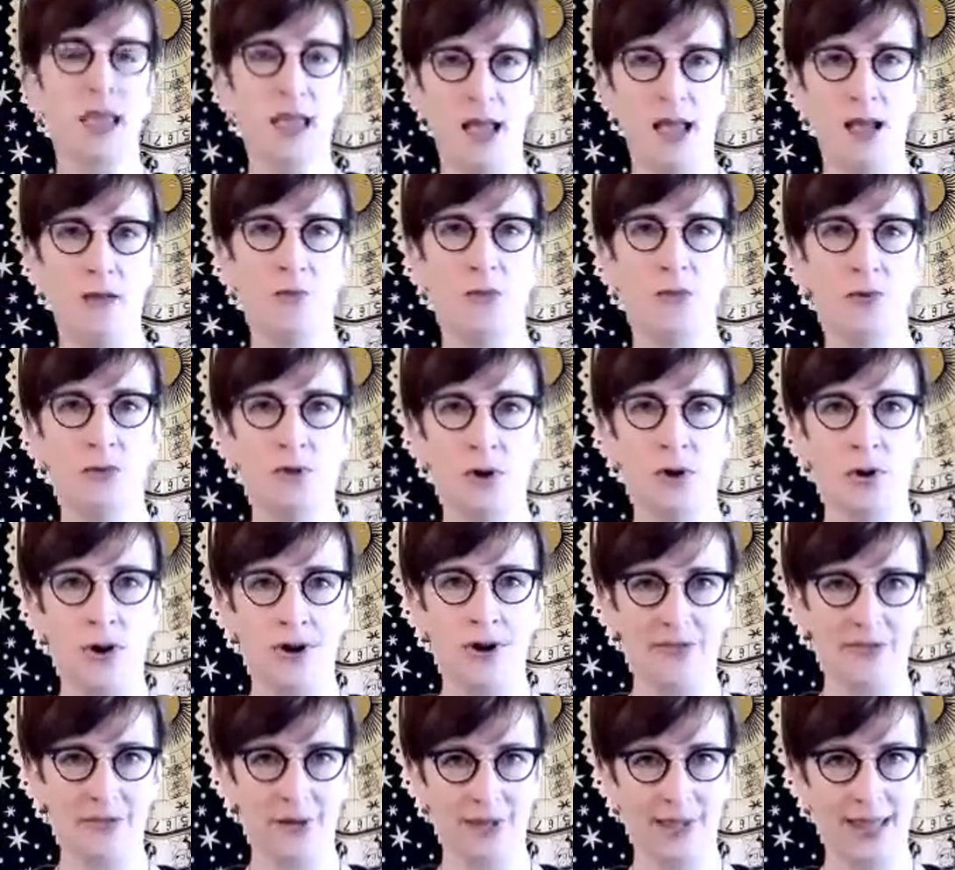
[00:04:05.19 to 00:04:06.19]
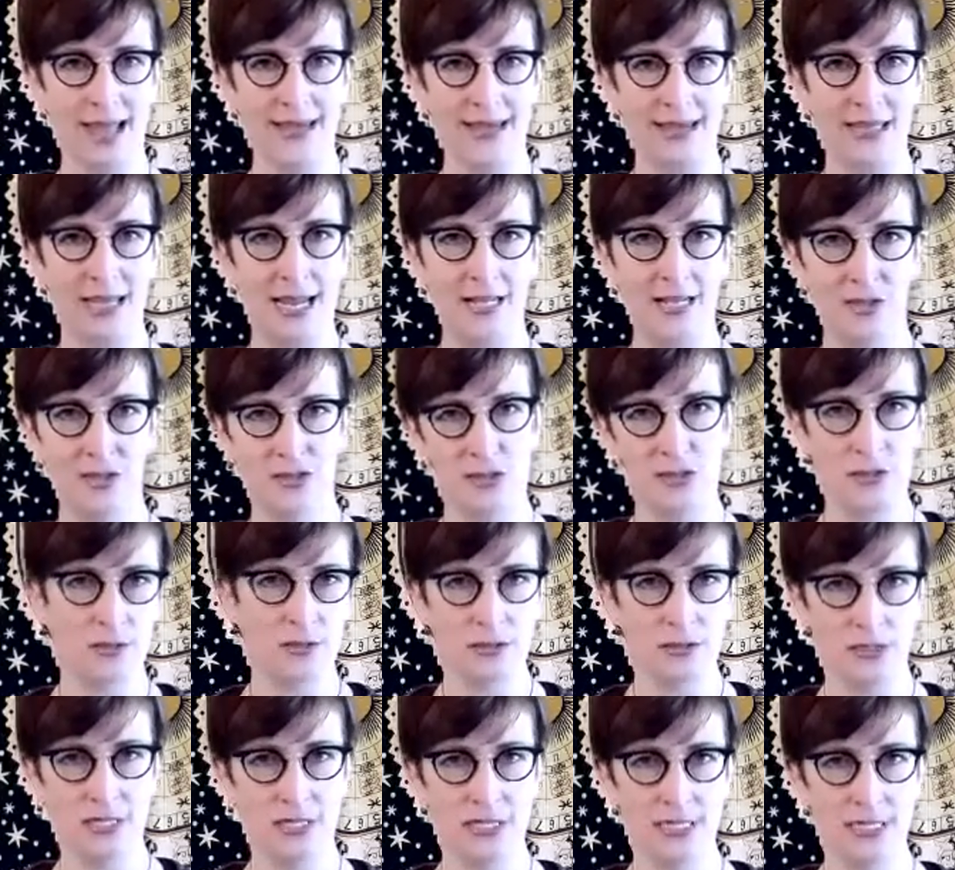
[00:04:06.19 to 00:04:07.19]
I won't go off on that tangent
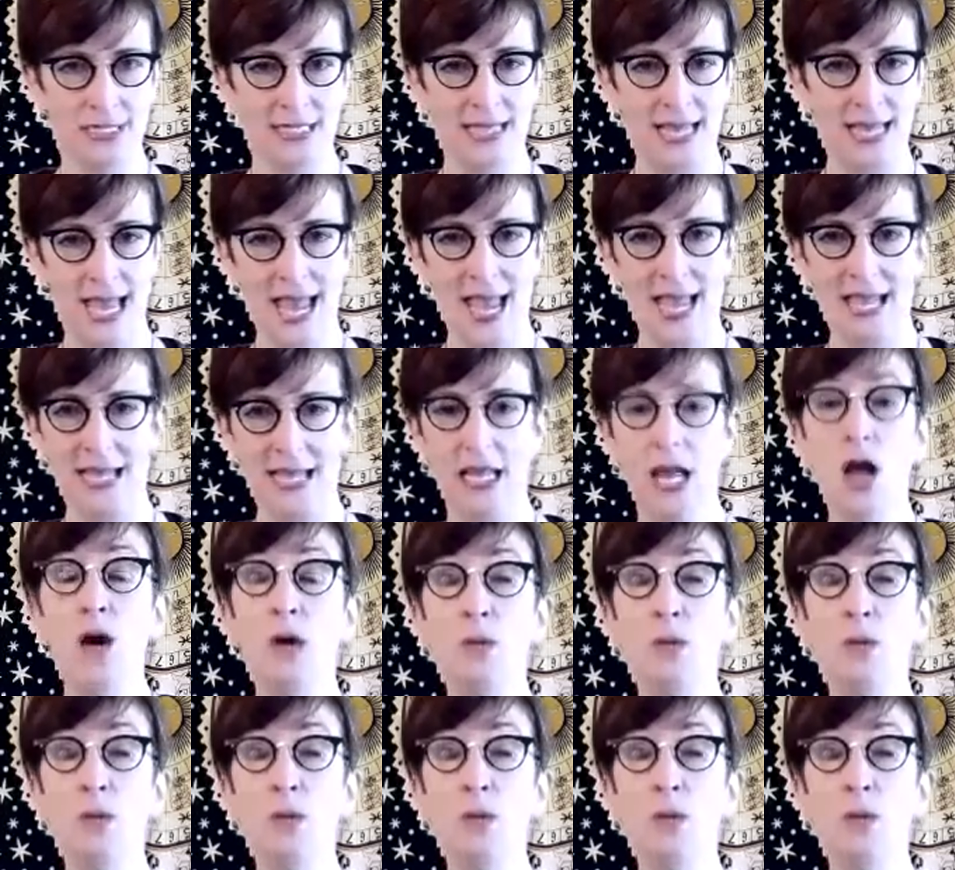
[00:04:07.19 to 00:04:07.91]
today,